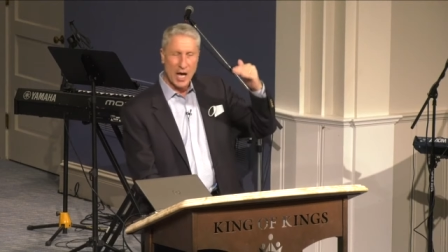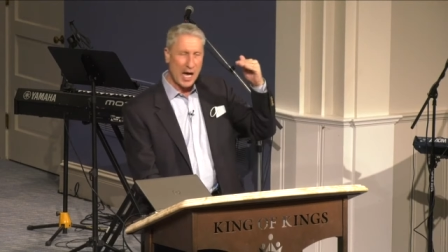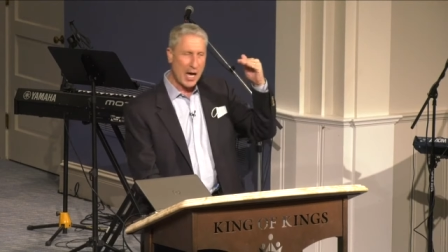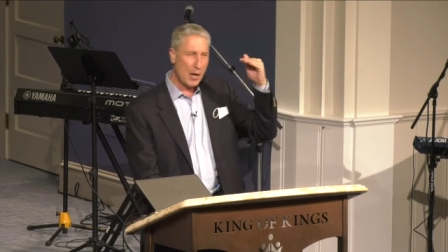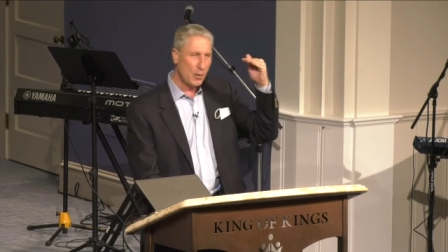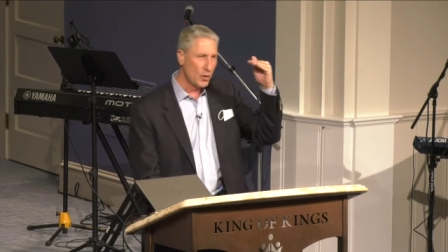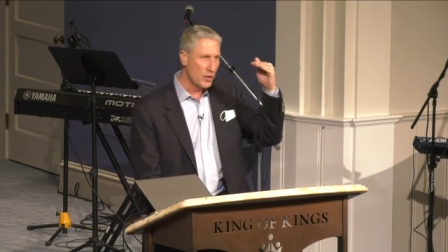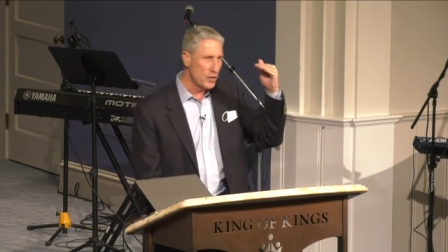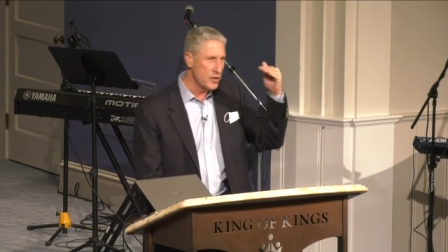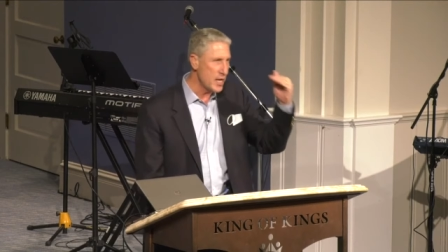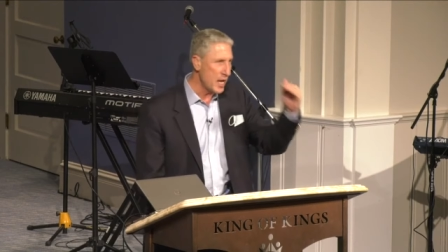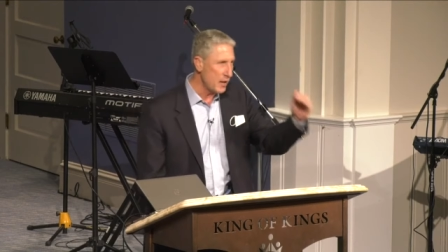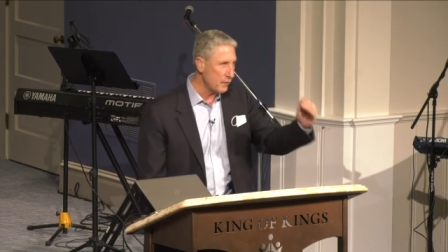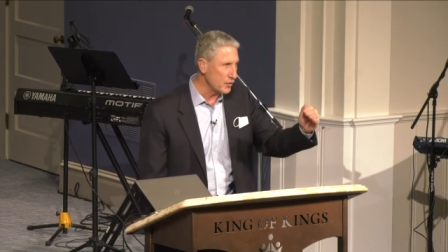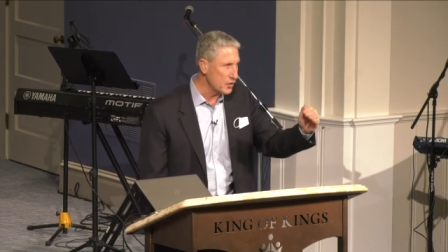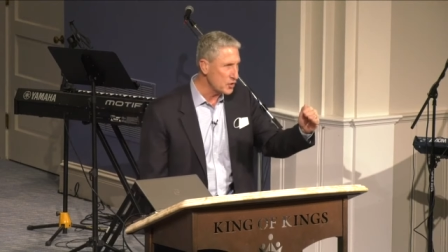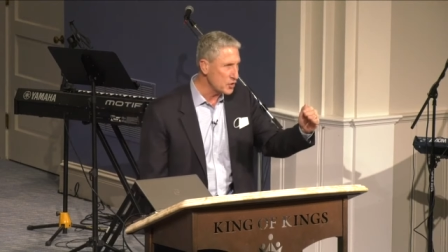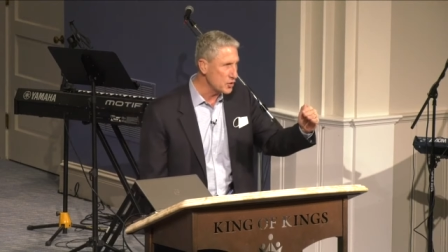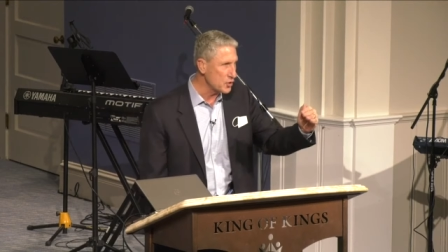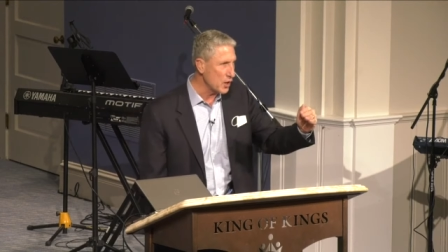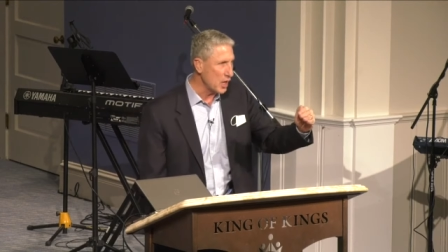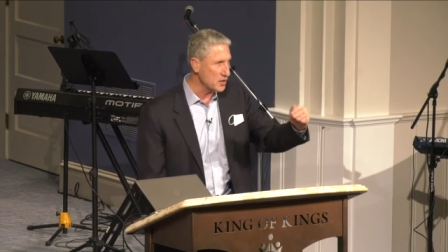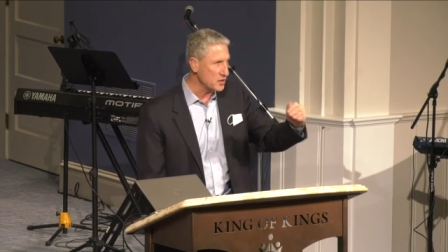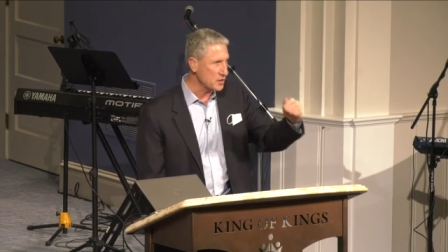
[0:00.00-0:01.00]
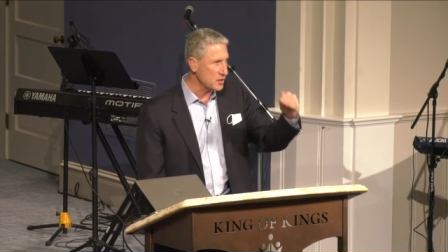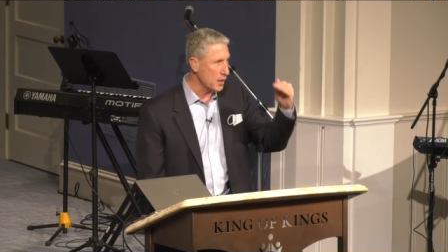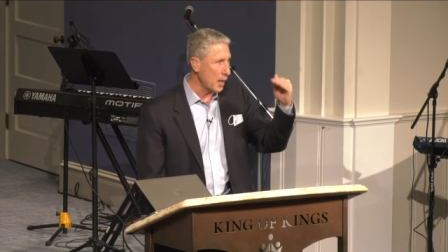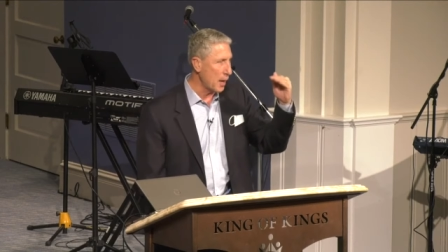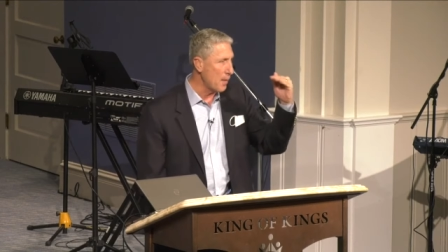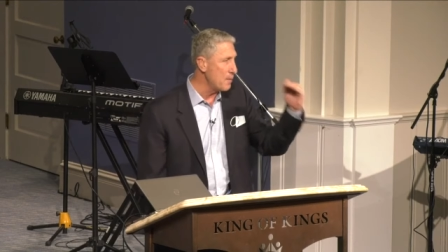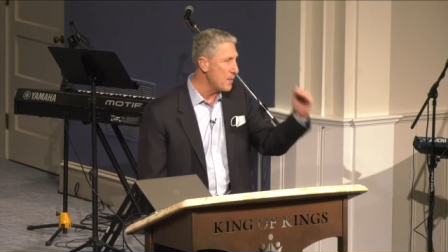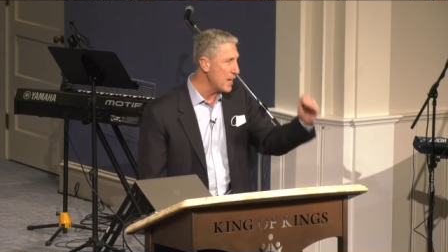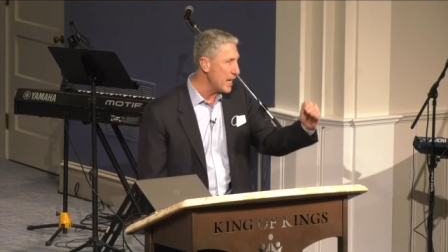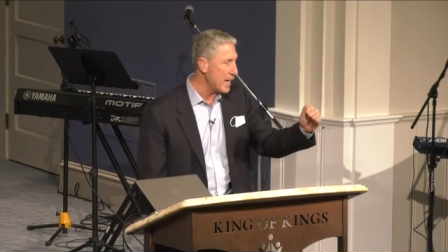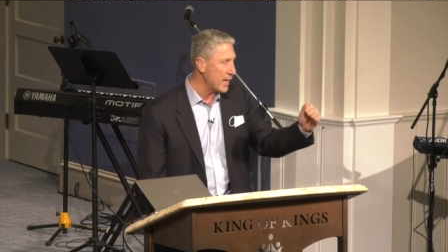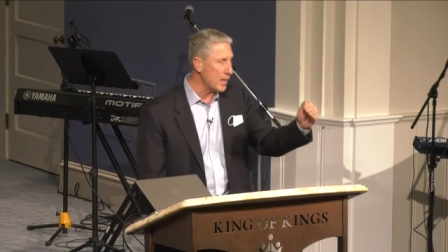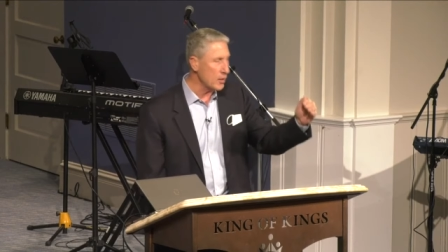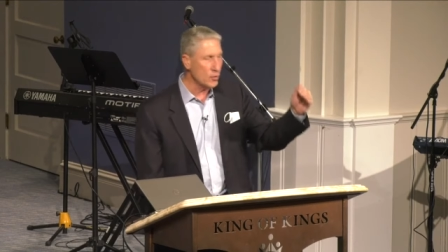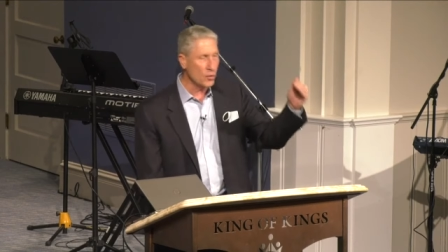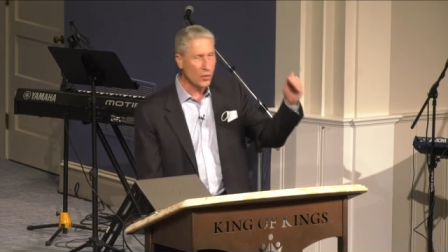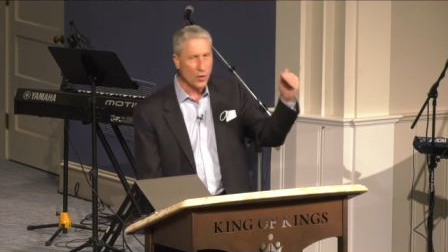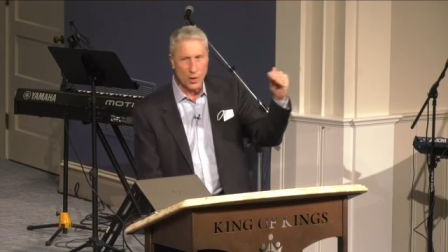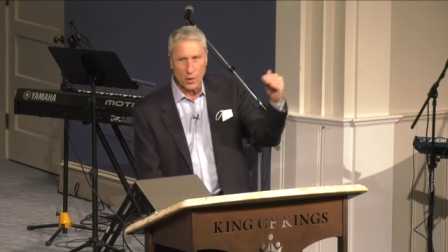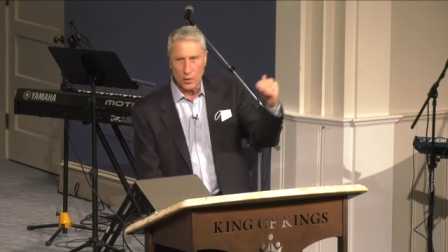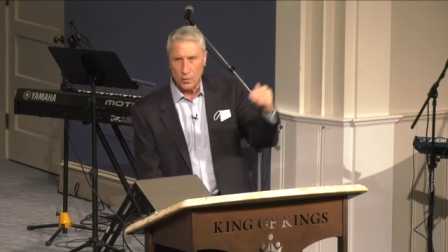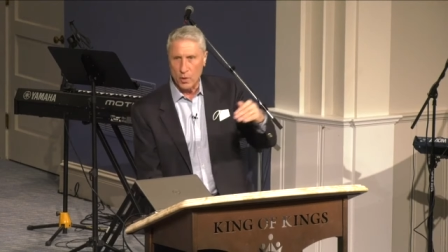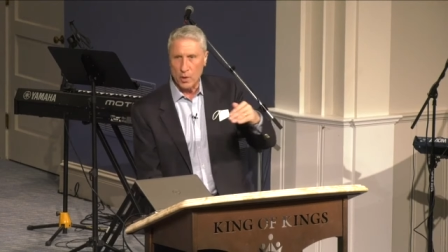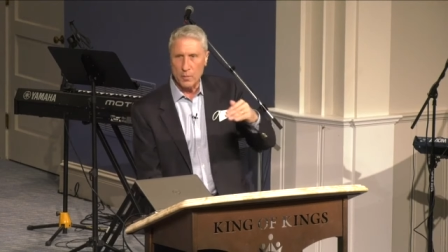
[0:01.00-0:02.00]
I will never trust a man
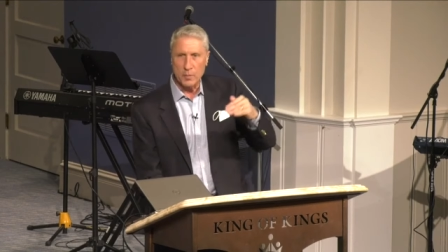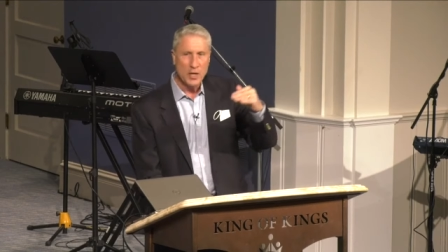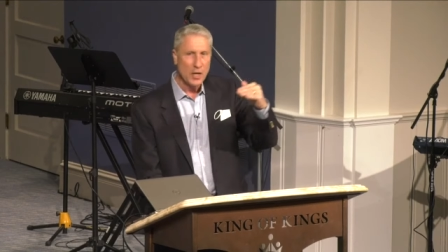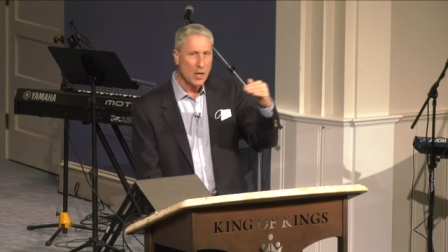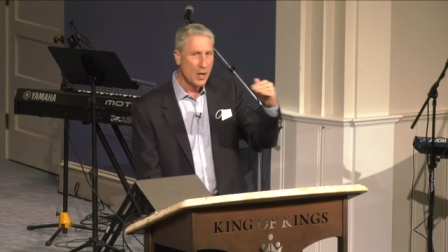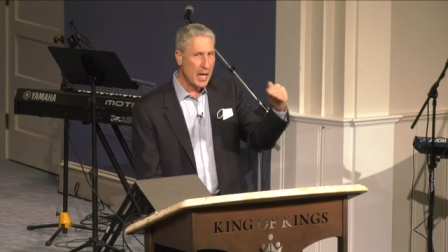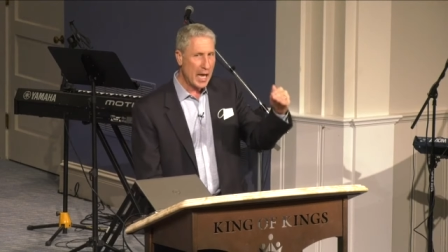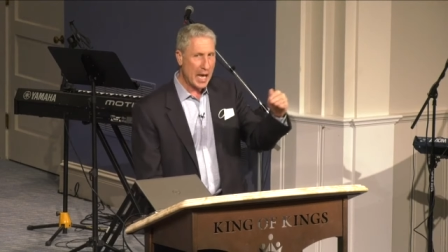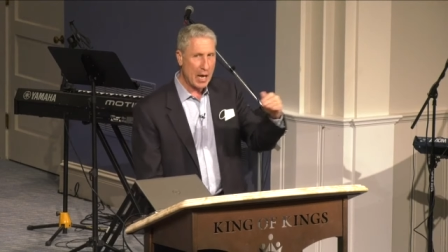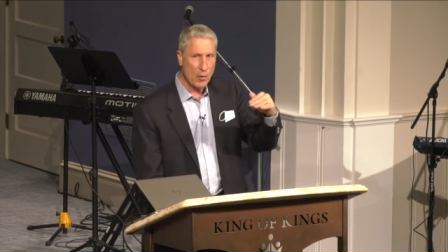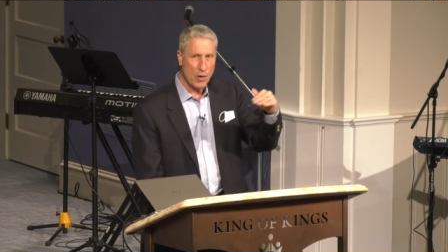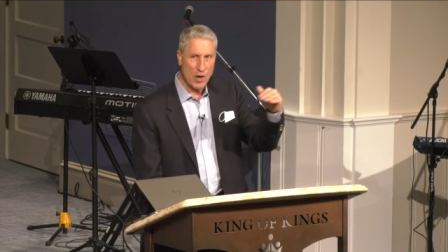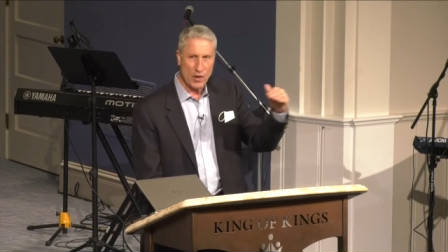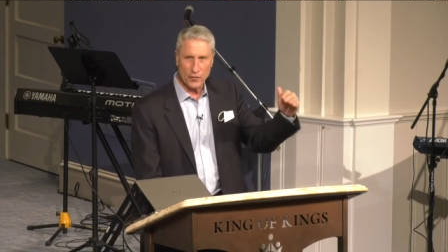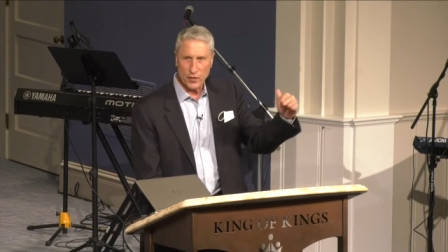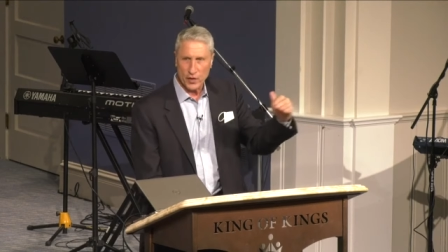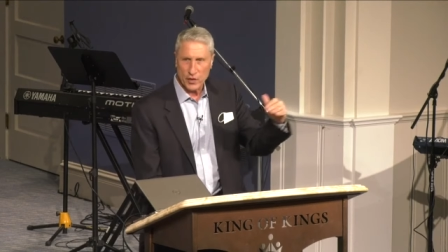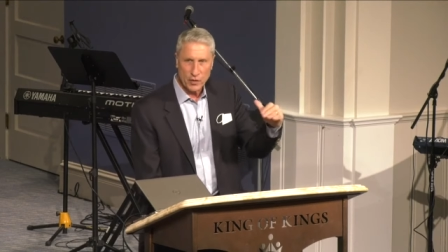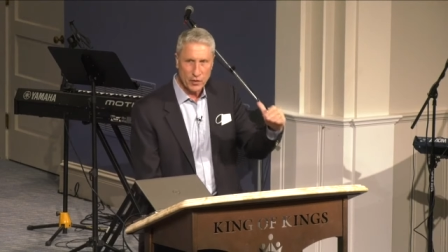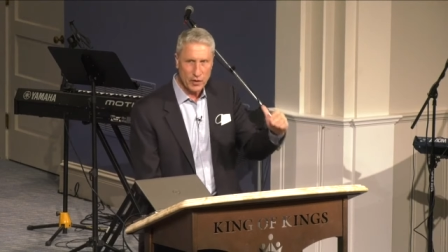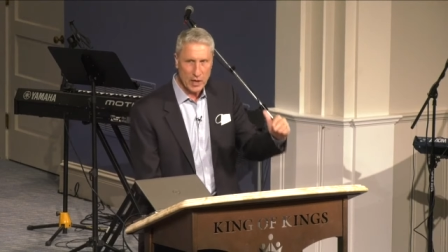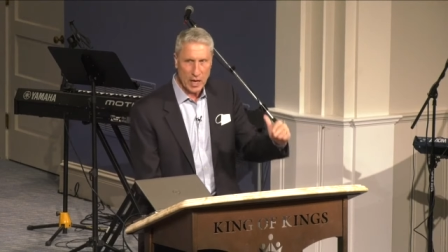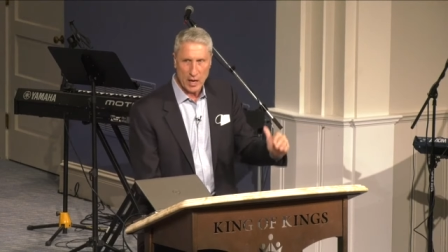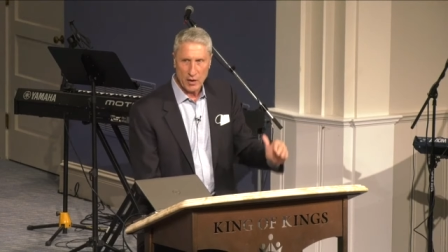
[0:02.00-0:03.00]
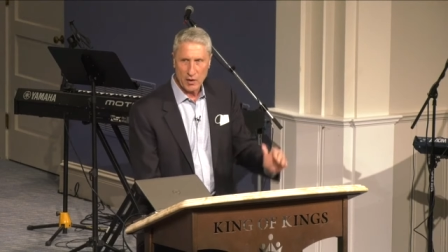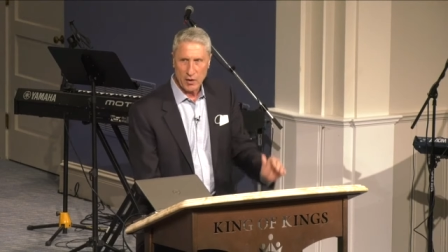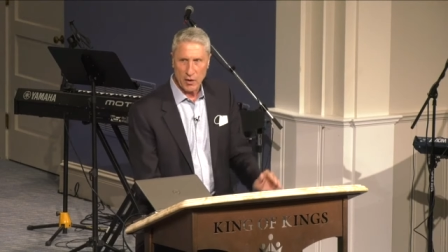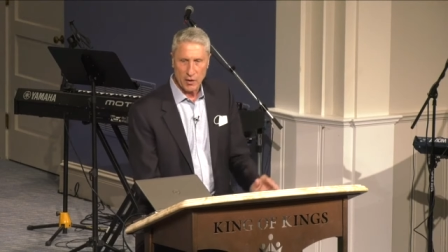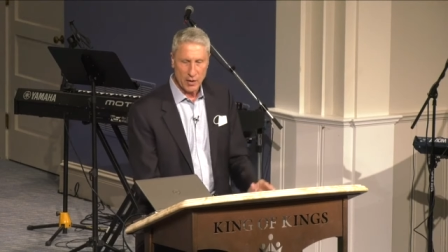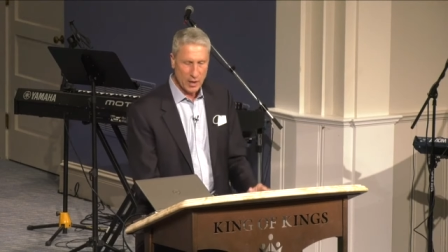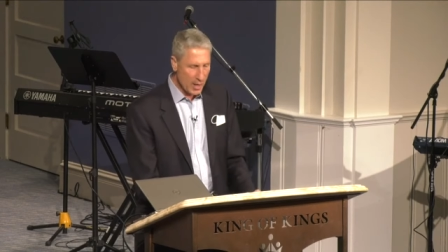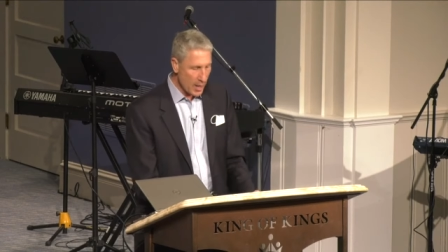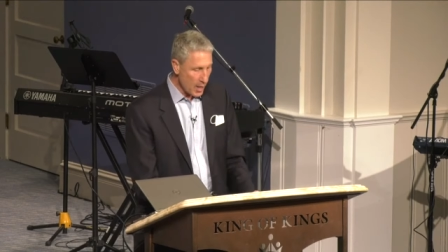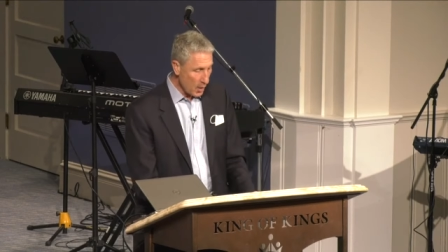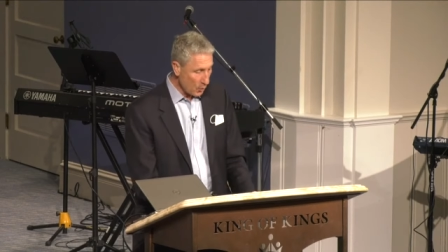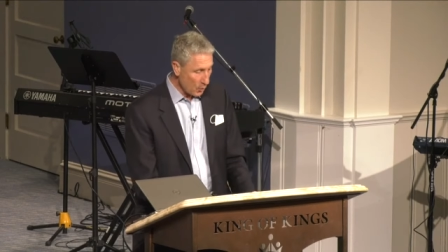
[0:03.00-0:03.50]
or a woman, however you got hurt.